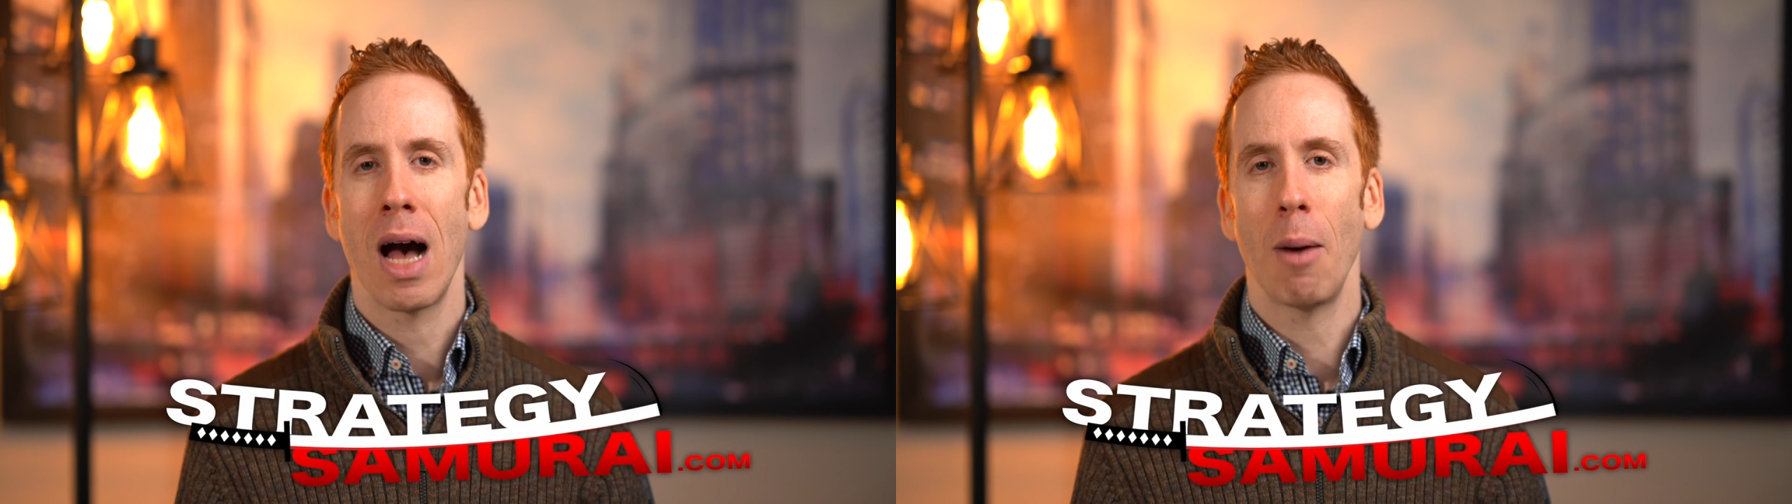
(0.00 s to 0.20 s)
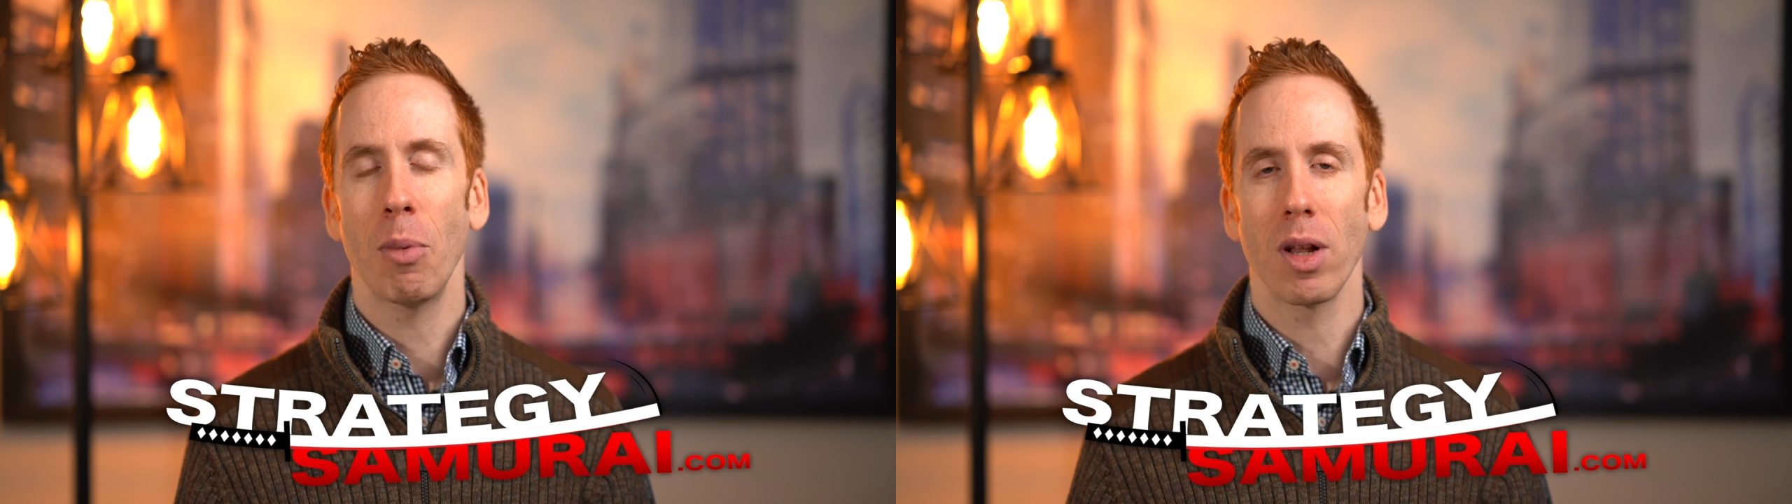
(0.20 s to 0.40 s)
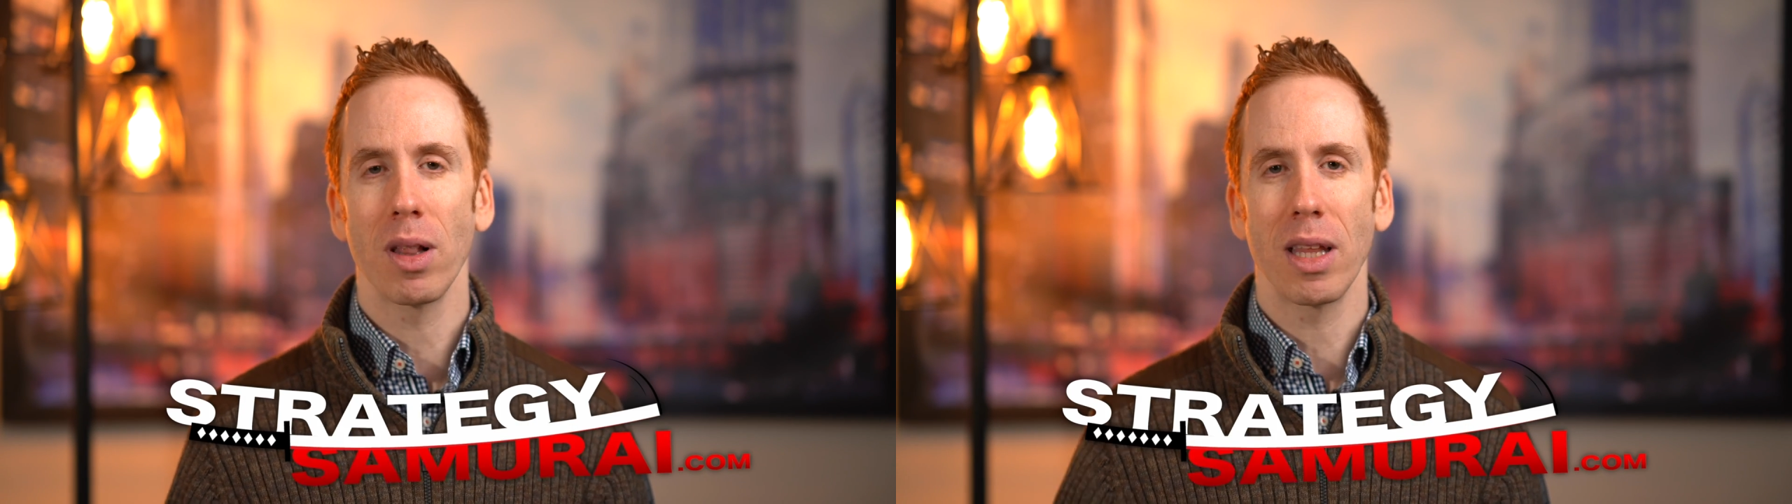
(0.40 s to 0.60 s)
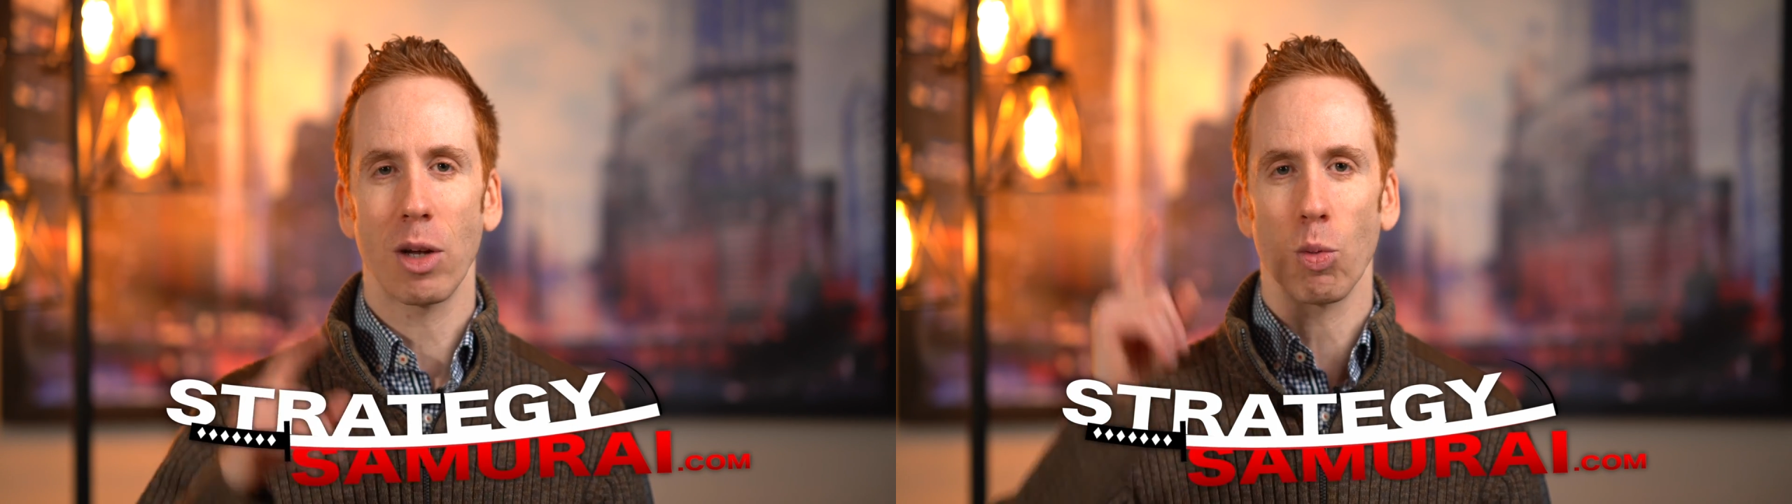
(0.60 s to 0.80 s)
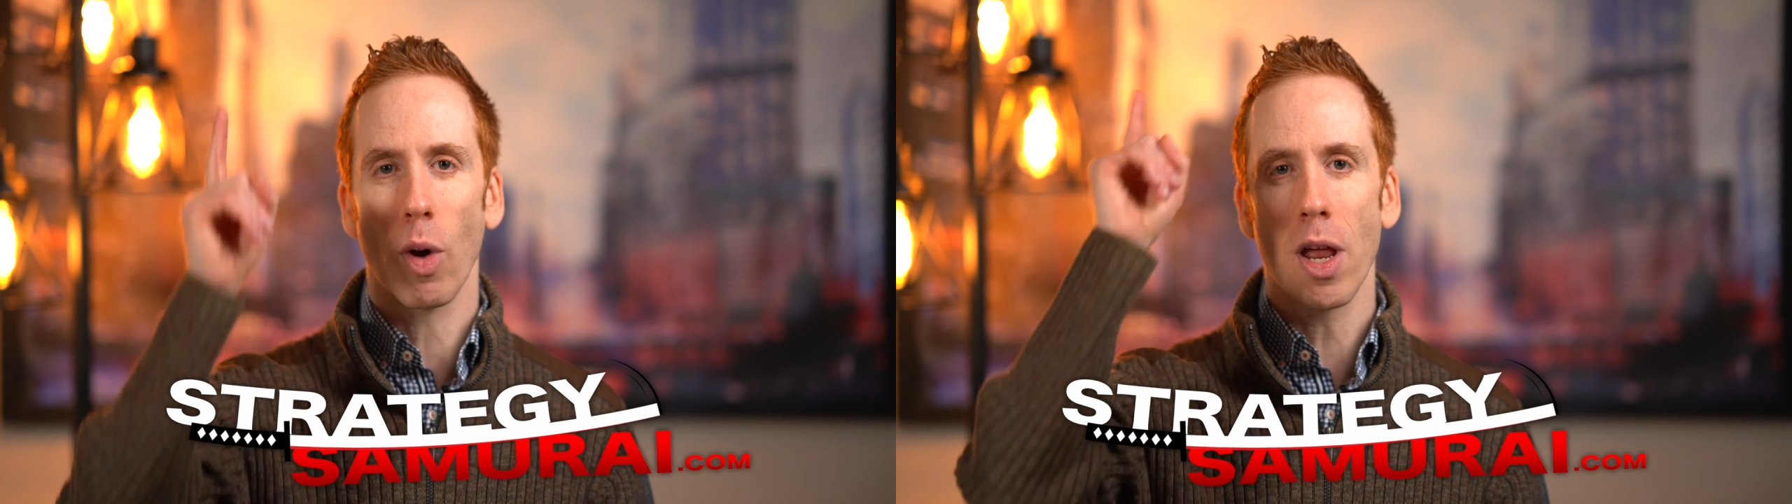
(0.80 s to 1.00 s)
I'll put a link
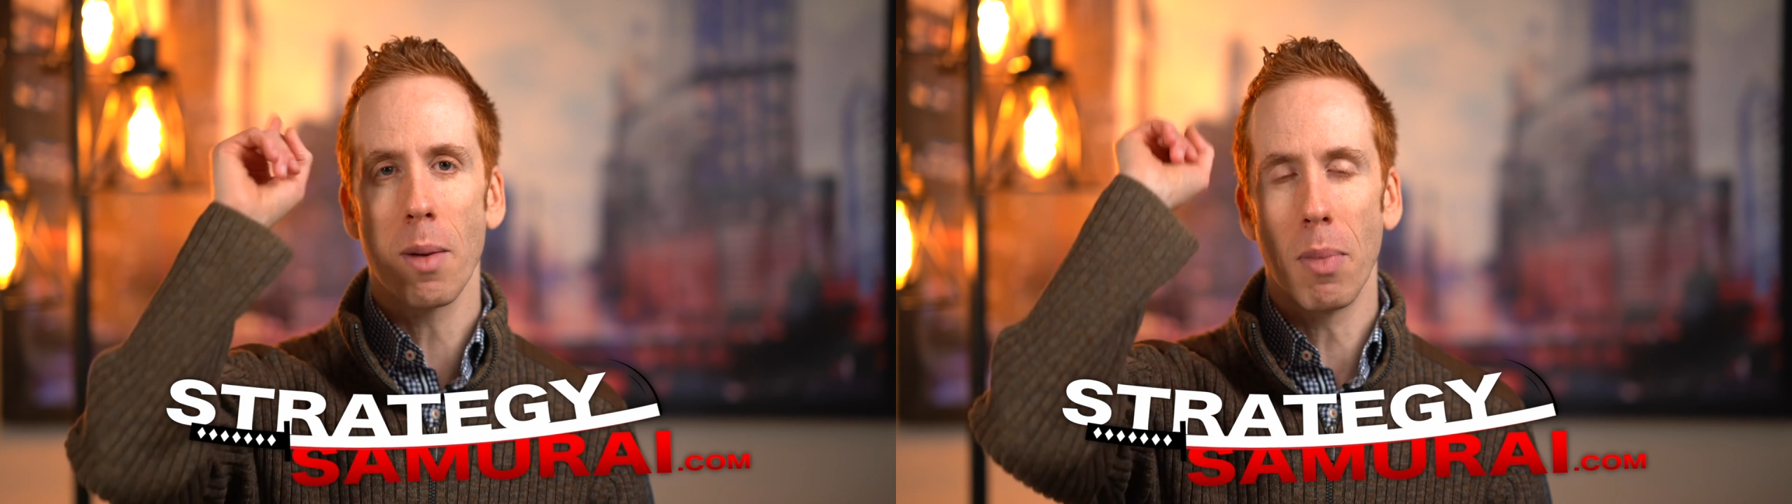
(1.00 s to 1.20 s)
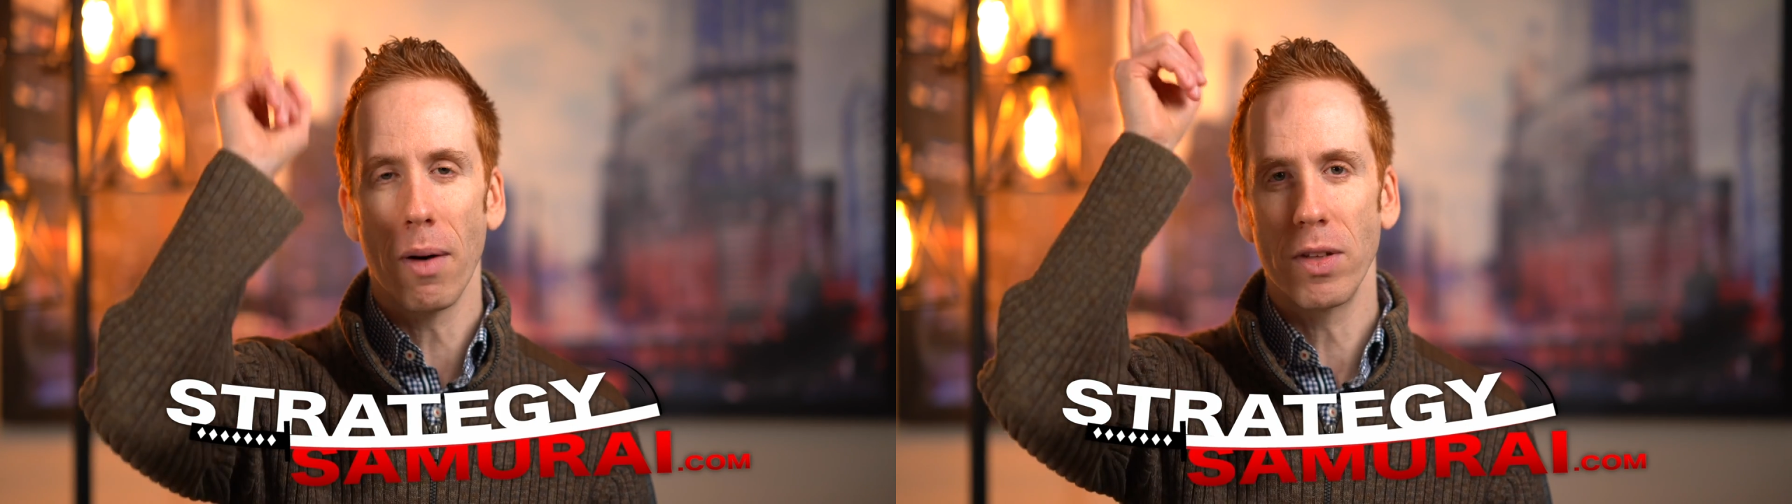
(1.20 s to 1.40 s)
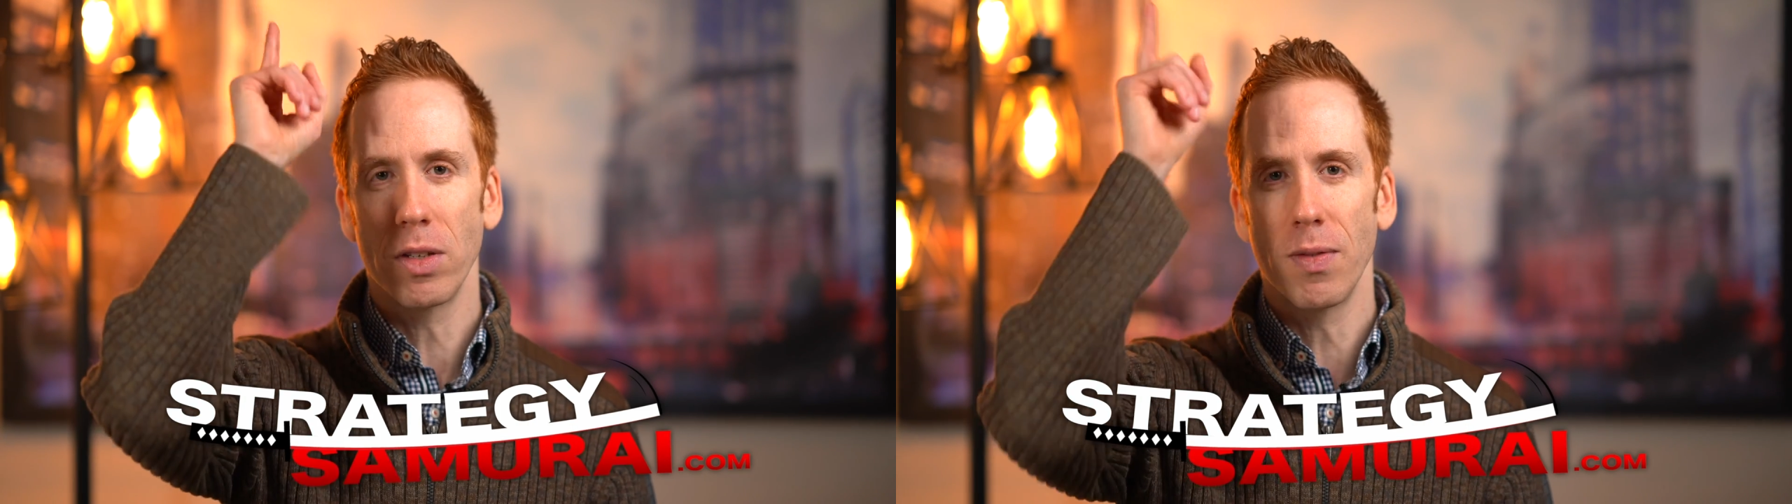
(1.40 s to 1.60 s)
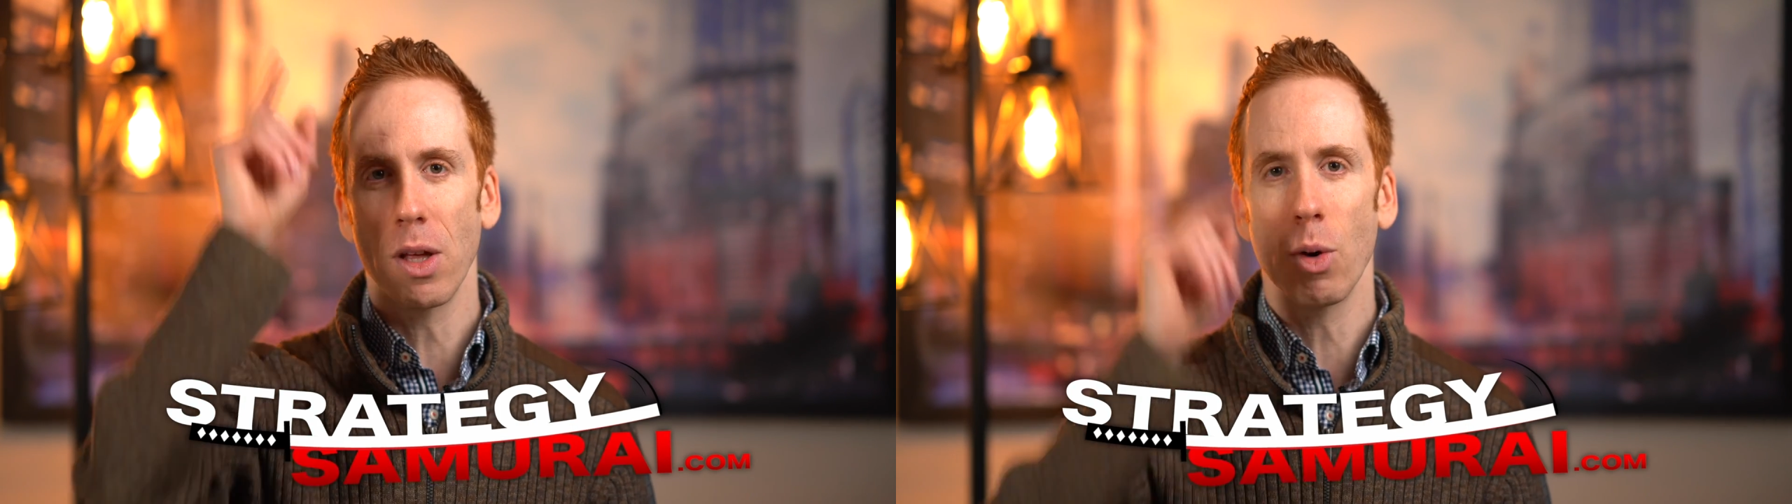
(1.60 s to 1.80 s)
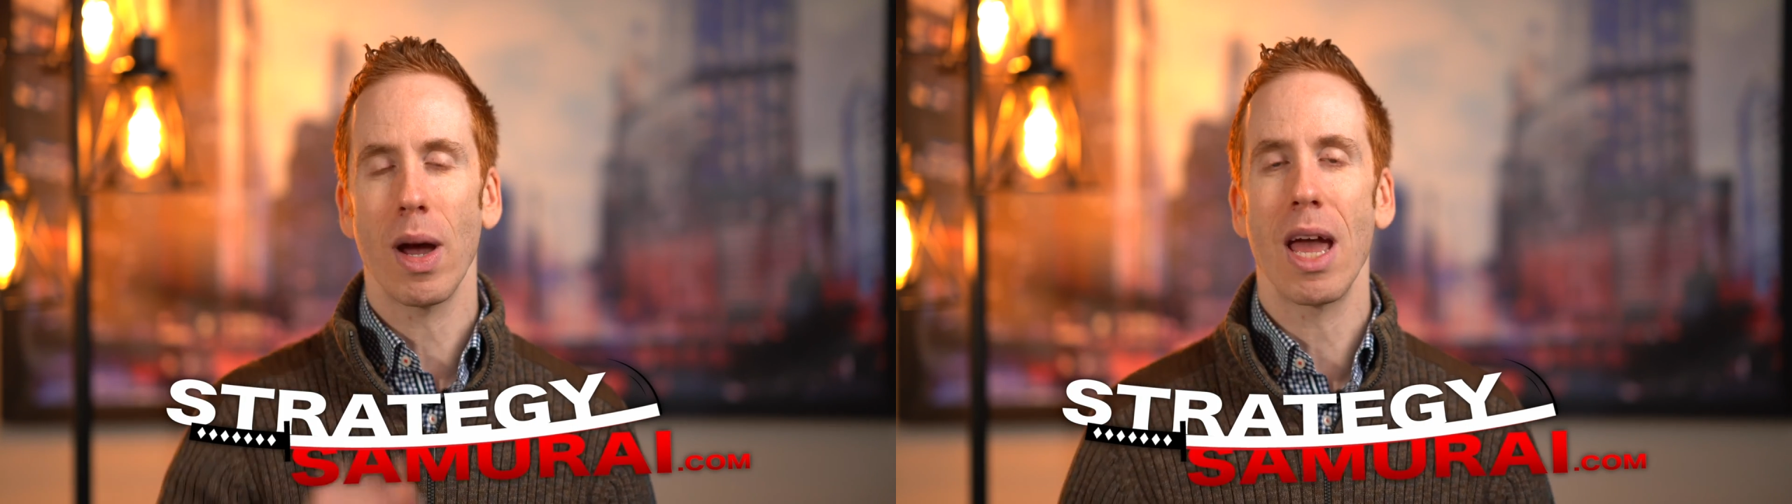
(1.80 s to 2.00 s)
right above this video